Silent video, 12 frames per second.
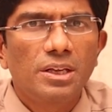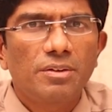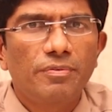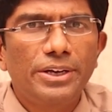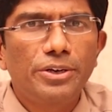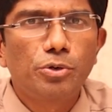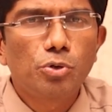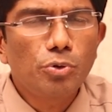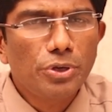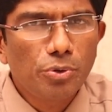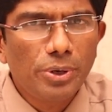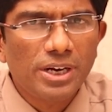When you do
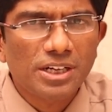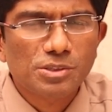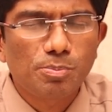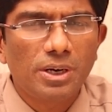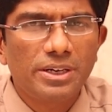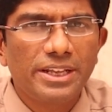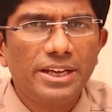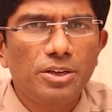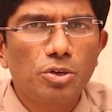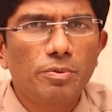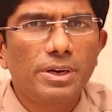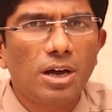urine osmolality,
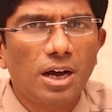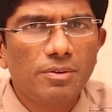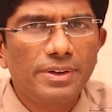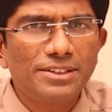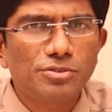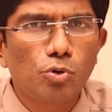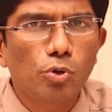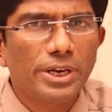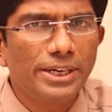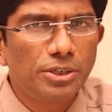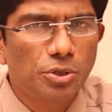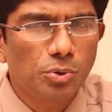you will always look
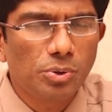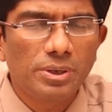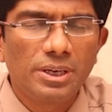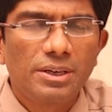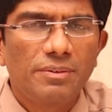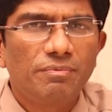into